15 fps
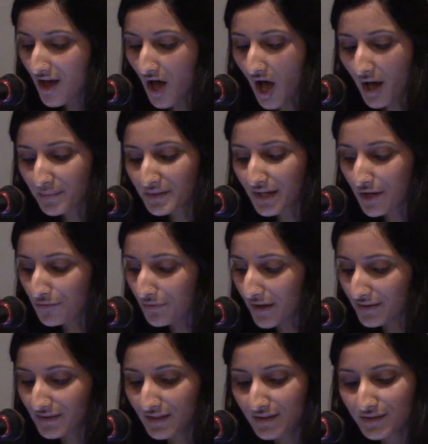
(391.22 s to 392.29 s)
OBSGYN
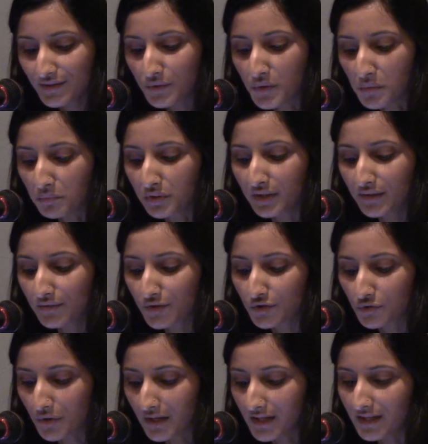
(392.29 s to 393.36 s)
residents who complete their
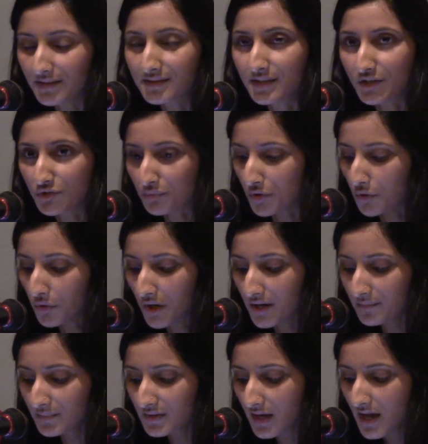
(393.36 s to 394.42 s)
training at such
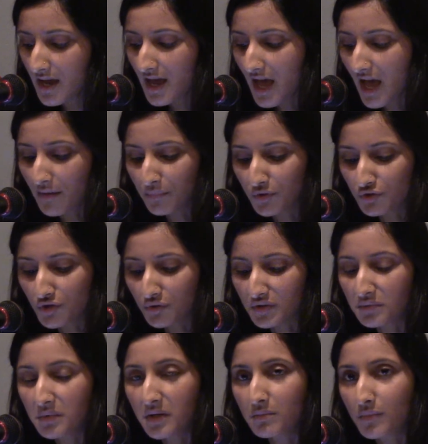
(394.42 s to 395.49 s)
programs have been shown
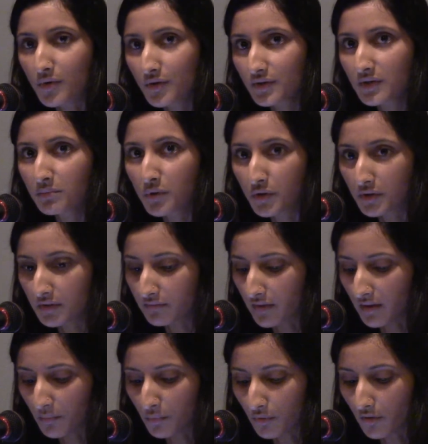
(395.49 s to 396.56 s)
to be more supportive
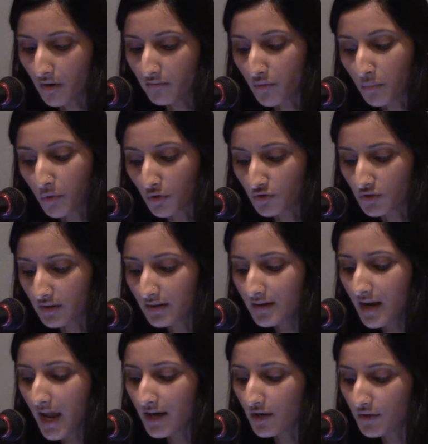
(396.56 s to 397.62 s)
of
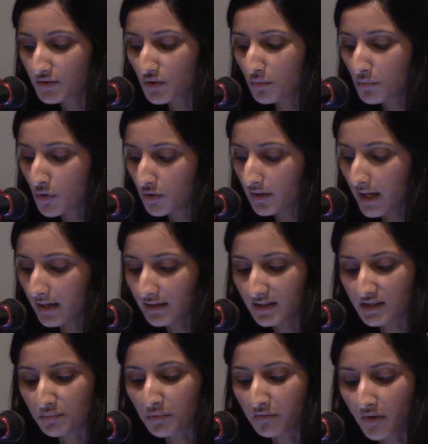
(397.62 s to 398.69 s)
abortion and also more likely
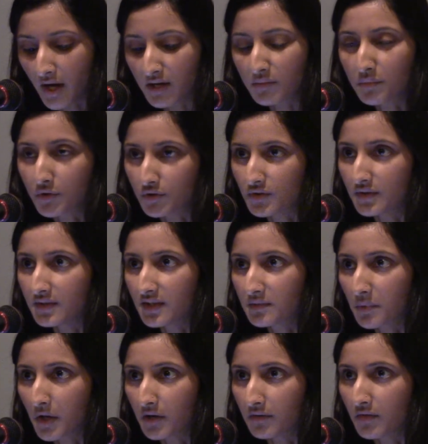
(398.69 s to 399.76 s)
to provide abortions as
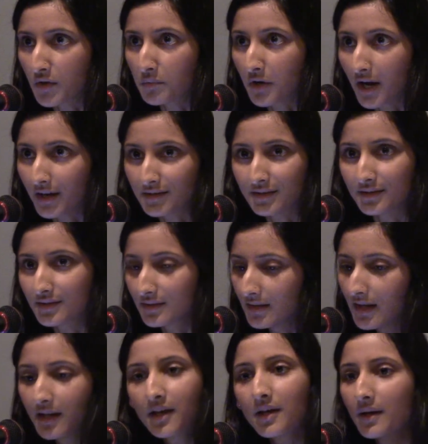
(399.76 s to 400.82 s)
part of their practice.
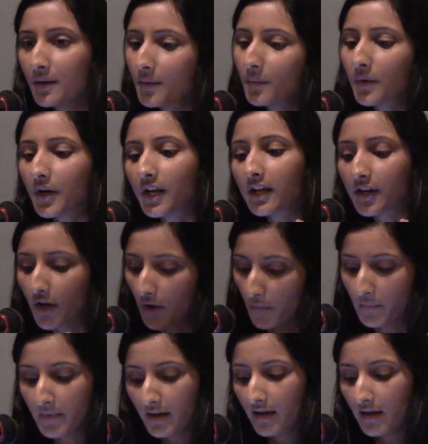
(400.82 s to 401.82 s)
But you know,